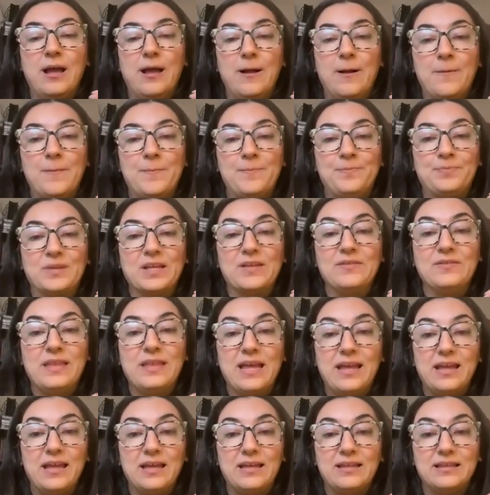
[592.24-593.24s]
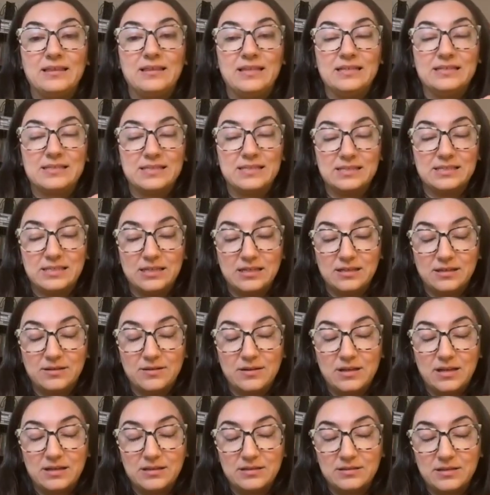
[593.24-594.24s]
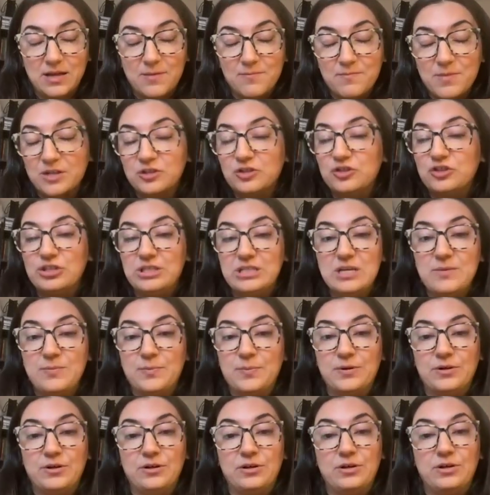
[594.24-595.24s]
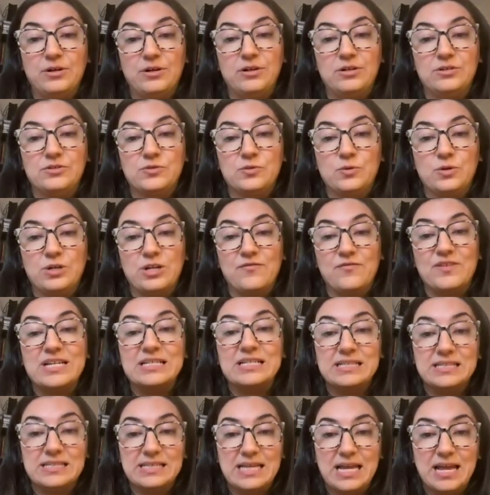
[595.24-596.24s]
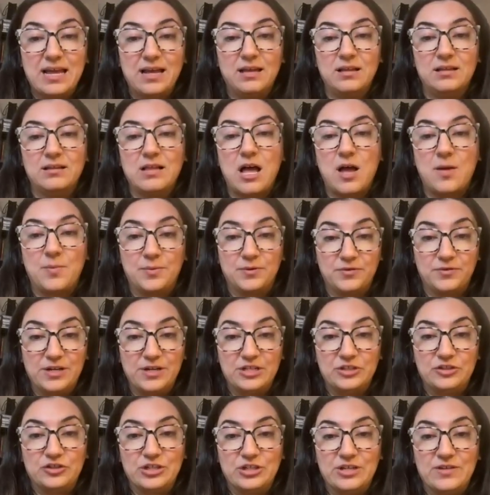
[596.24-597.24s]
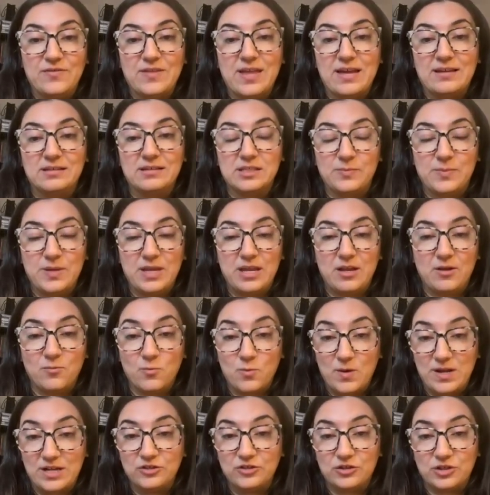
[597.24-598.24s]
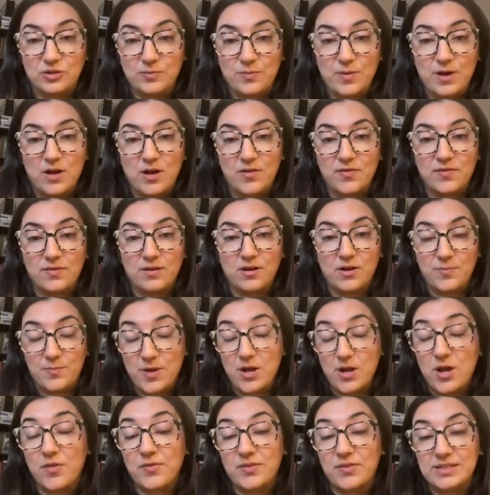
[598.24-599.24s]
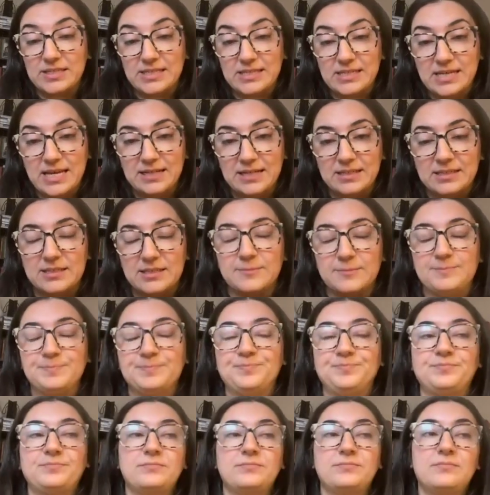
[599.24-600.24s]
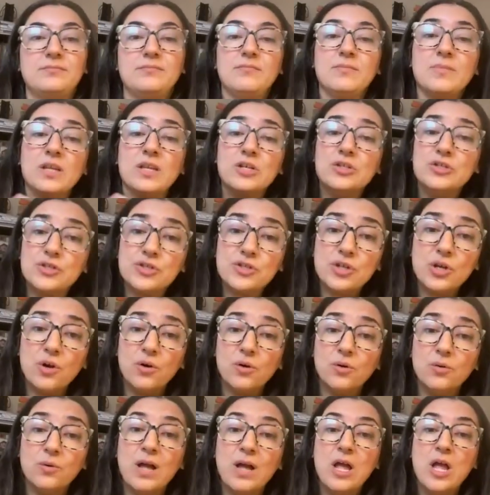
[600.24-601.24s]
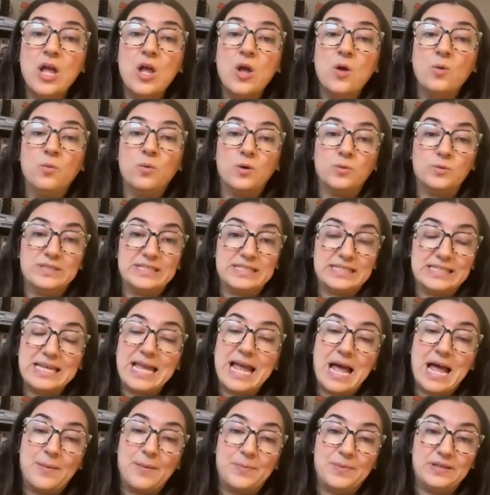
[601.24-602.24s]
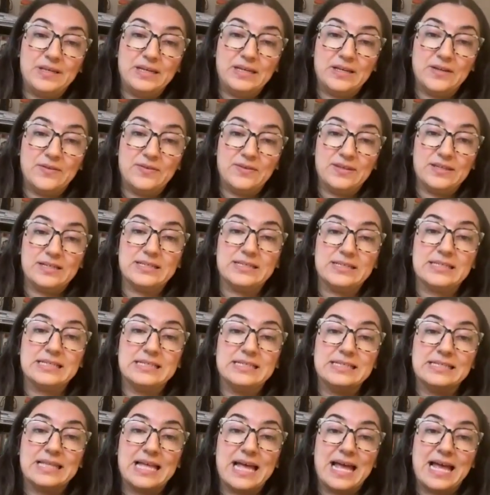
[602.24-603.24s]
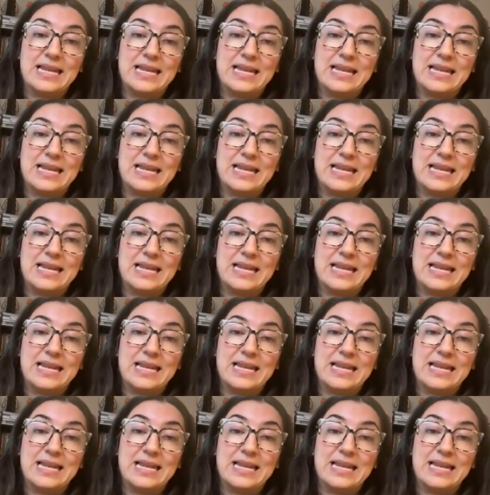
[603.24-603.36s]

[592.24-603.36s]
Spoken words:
this is a much deeper sort of intel operation that is being waged upon the state. So what we see happening in this is